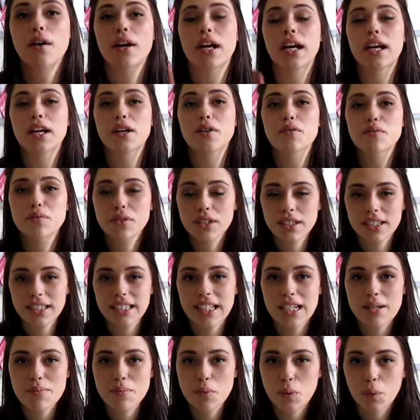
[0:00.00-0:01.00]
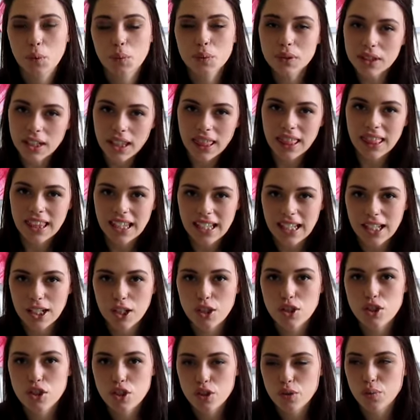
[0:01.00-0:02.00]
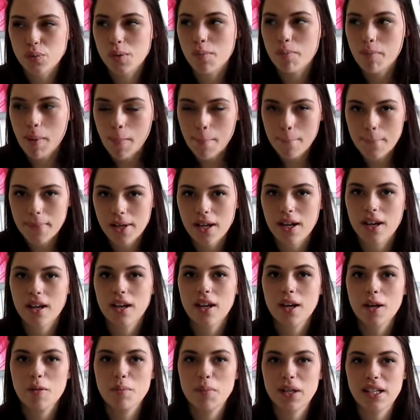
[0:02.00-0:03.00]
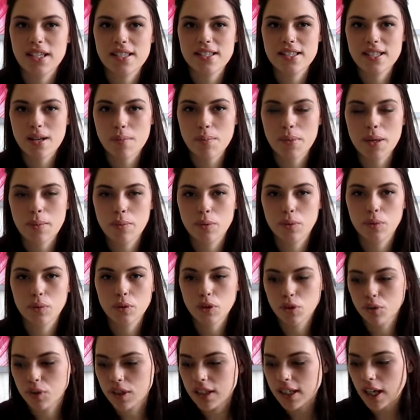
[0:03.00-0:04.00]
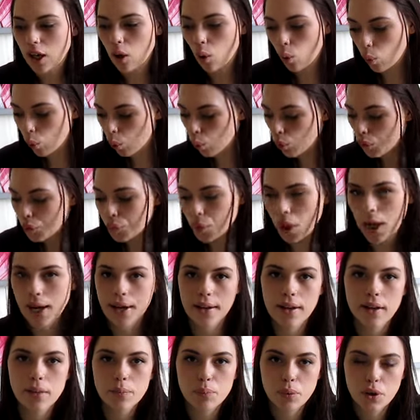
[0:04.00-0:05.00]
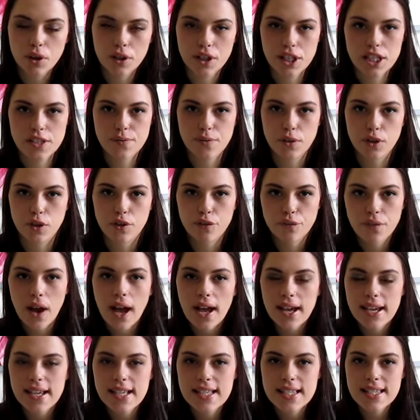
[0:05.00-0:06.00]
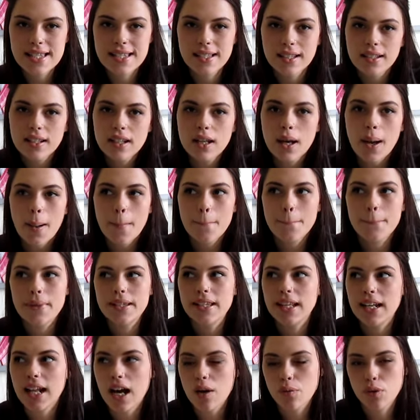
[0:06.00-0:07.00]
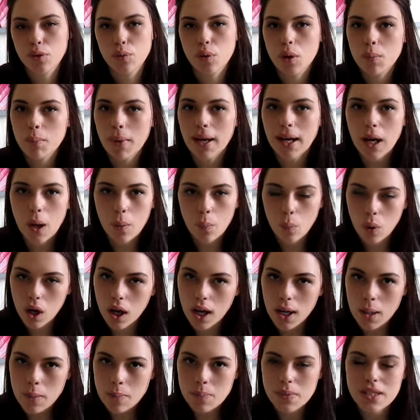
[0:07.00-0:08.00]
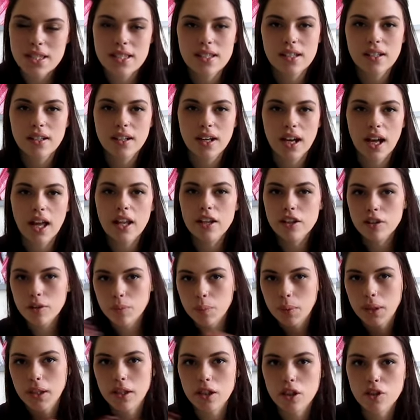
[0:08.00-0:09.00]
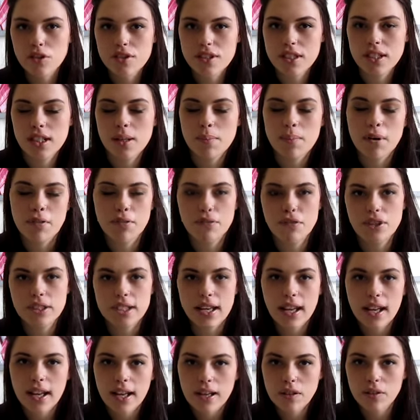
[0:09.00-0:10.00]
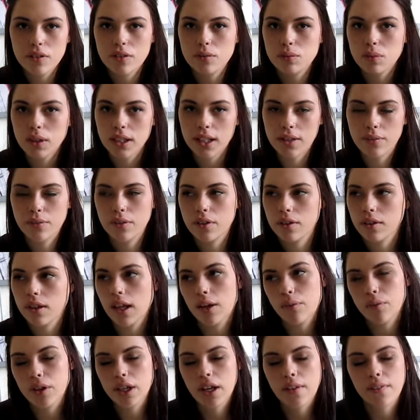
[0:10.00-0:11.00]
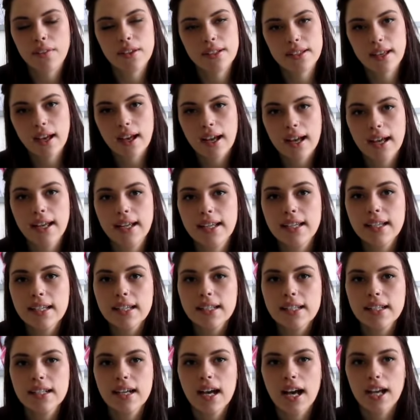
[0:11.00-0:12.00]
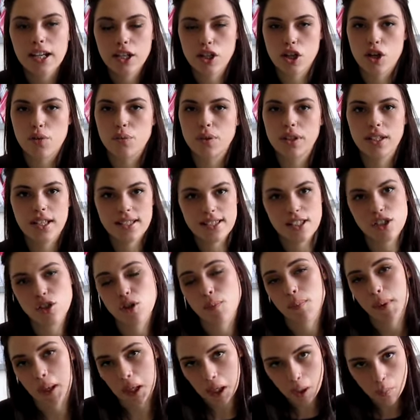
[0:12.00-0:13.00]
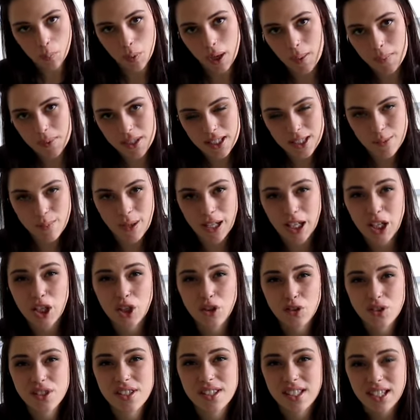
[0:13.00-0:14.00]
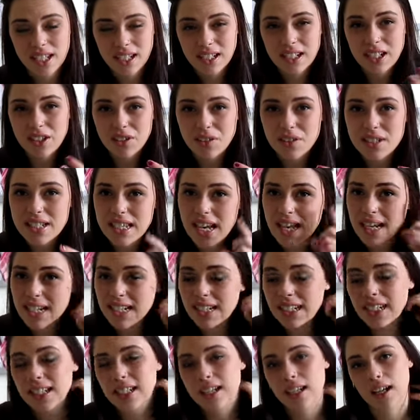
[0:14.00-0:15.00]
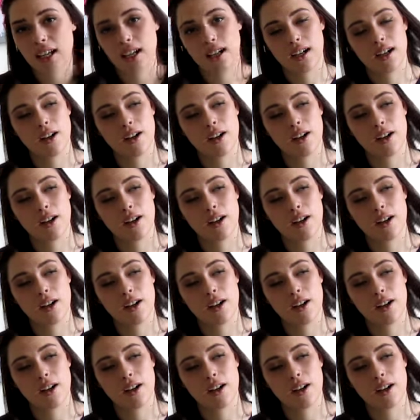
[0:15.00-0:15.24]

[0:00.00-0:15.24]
are a really important thing to remember, because some people, you can get all the right products for your face but then have the wrong makeup wipes, and you'd be using them every day or whatever, every other day, and you don't realize it's your makeup wipes that's making your skin irritated,